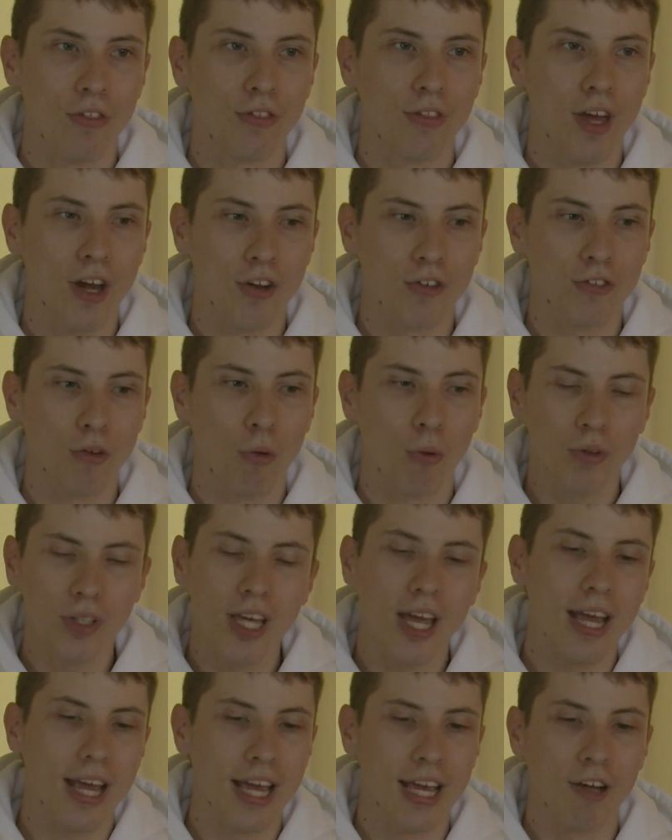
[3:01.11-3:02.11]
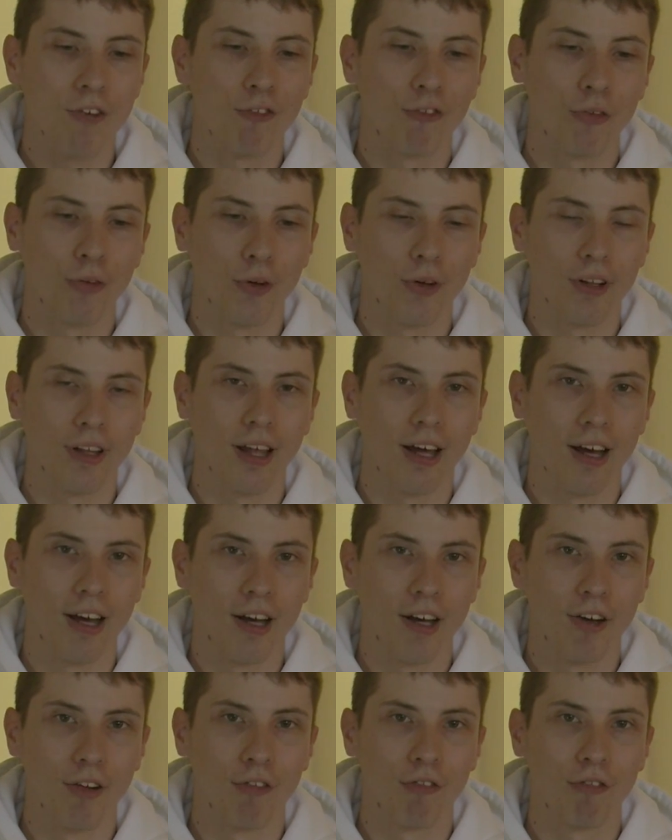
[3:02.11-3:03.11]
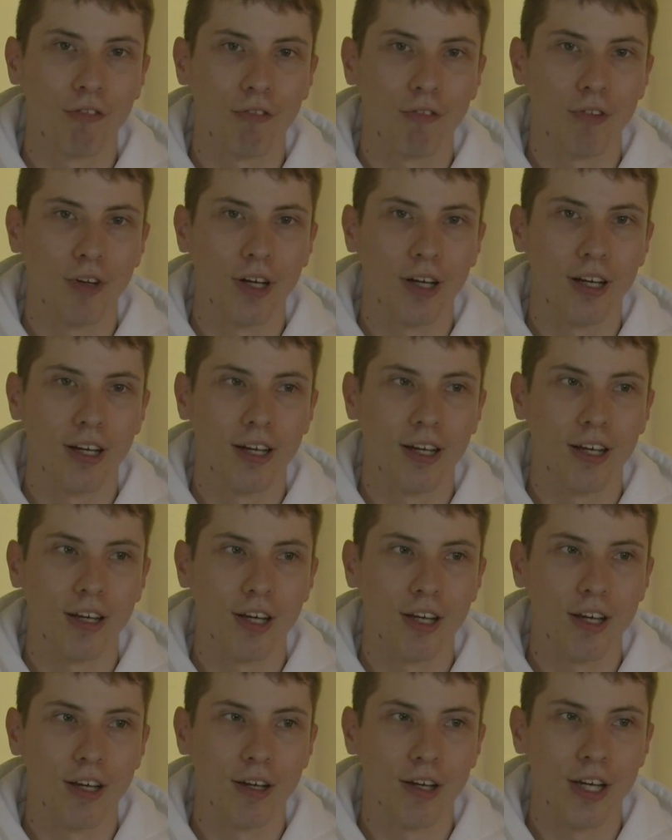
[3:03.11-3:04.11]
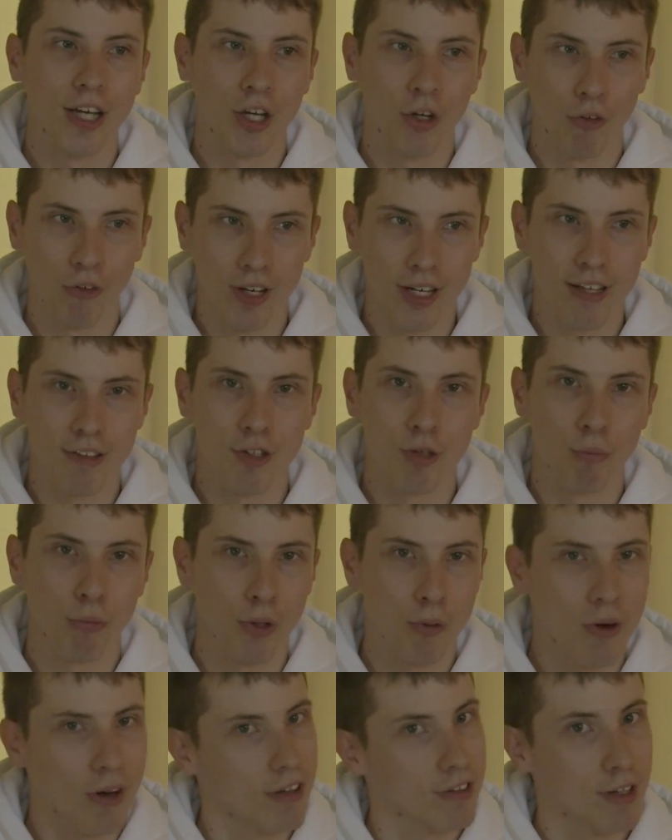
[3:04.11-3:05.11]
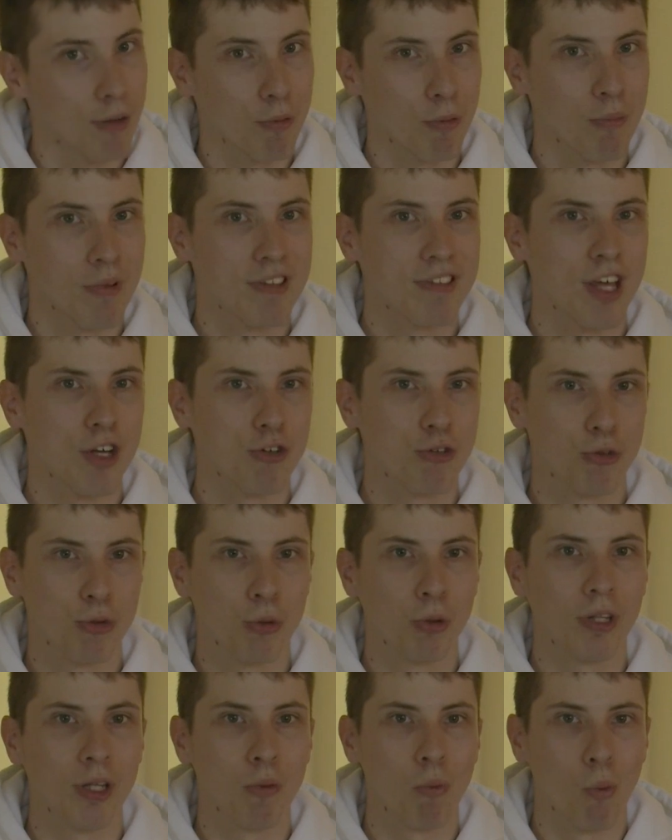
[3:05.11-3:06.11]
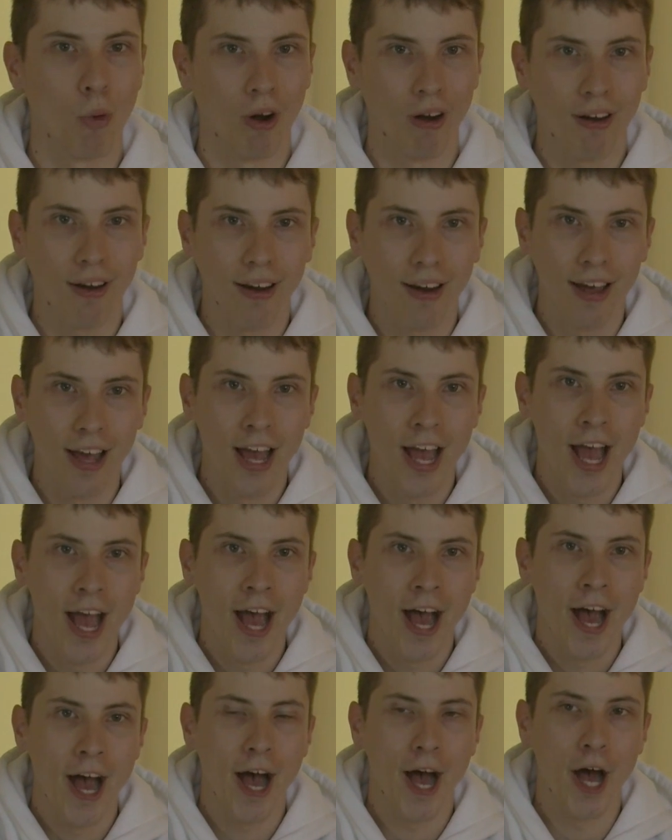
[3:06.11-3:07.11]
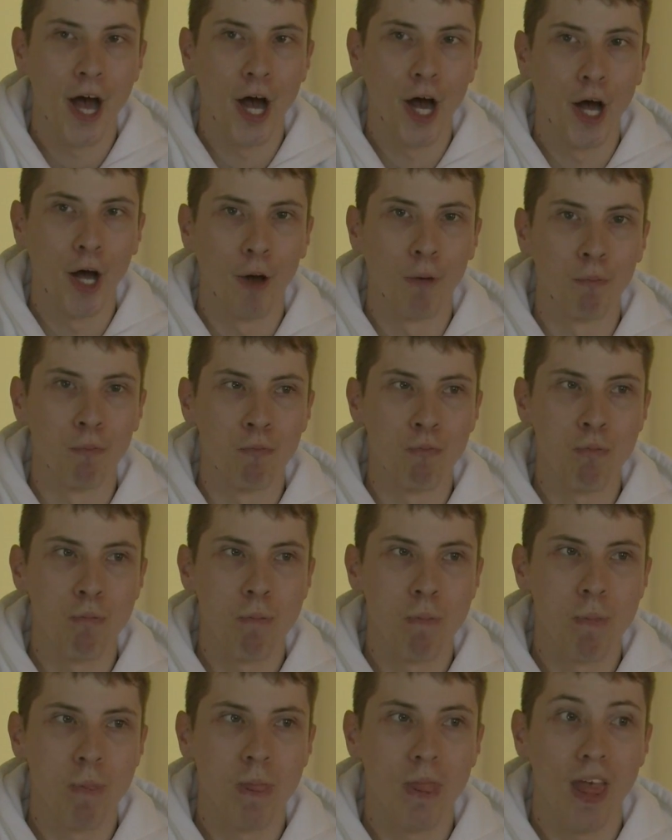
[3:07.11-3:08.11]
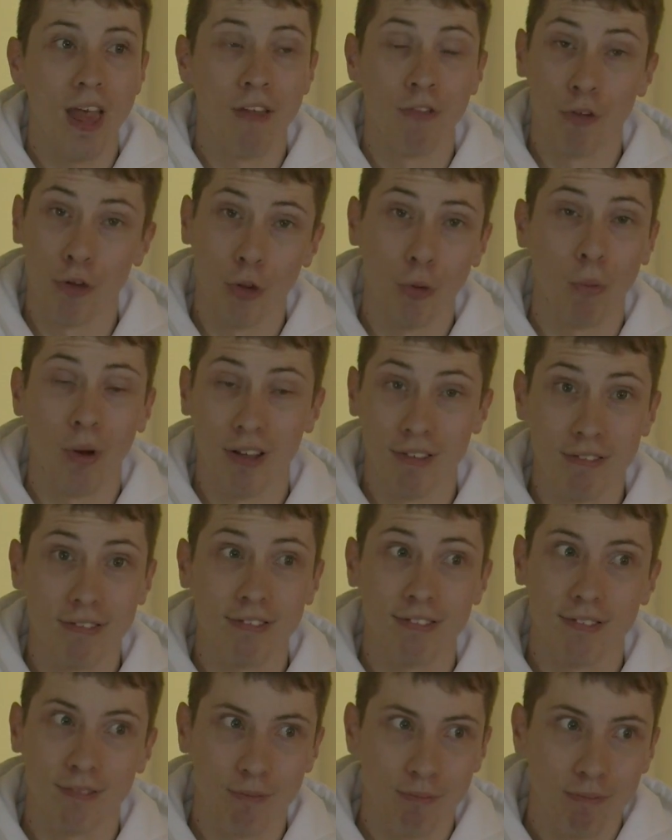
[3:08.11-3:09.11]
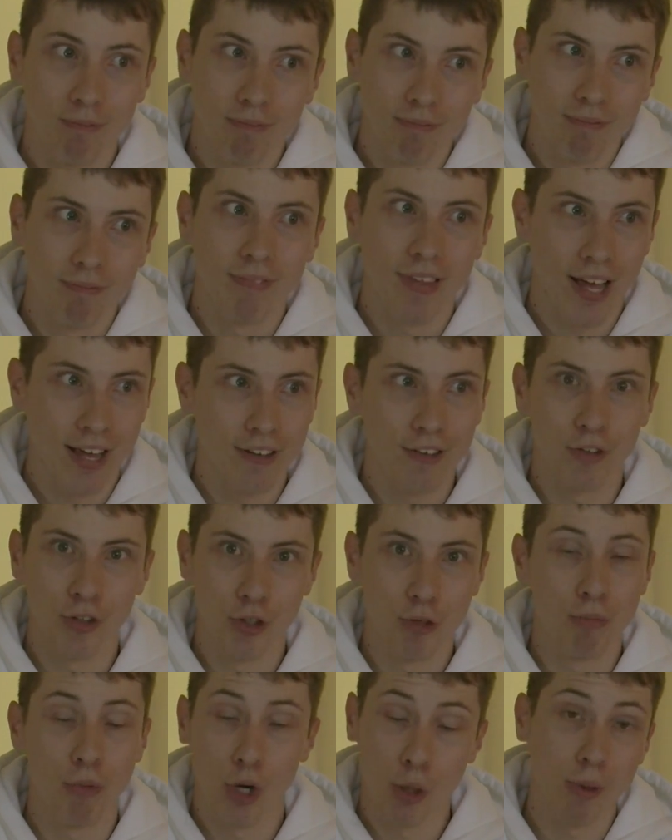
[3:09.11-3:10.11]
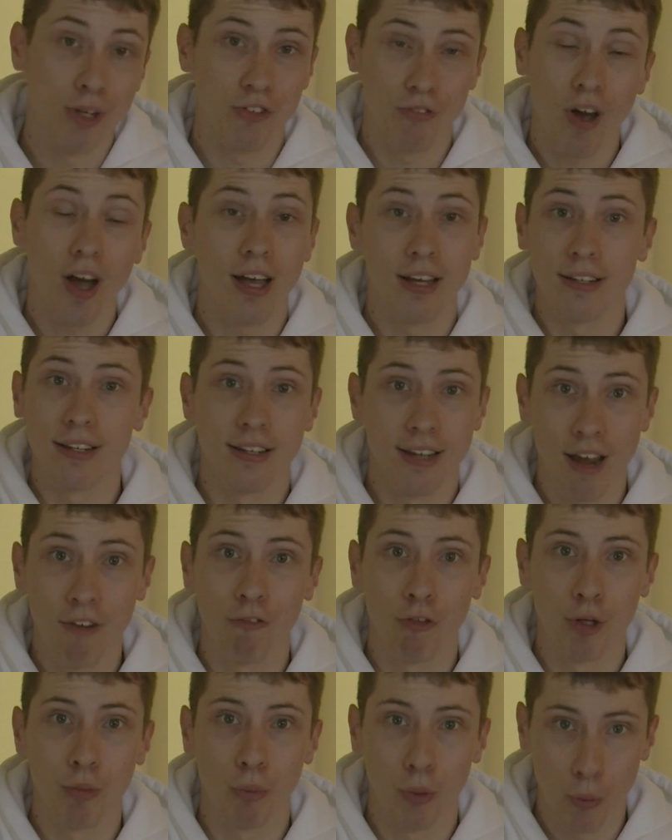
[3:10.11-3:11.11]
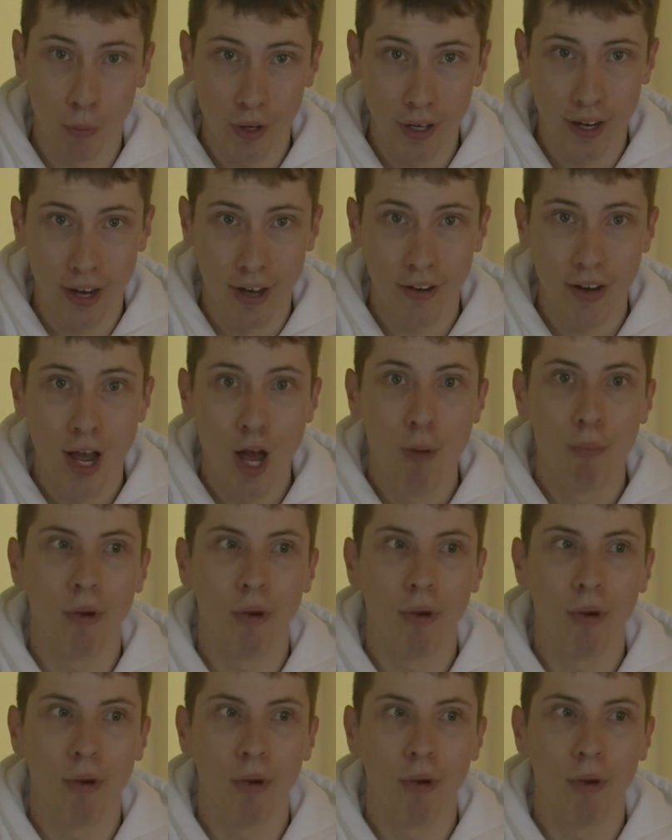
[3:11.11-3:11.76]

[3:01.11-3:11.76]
there's only a handful of ingredients in pre-workout supplements that truly work, and they're the ones that you pretty much find in every pre-workout.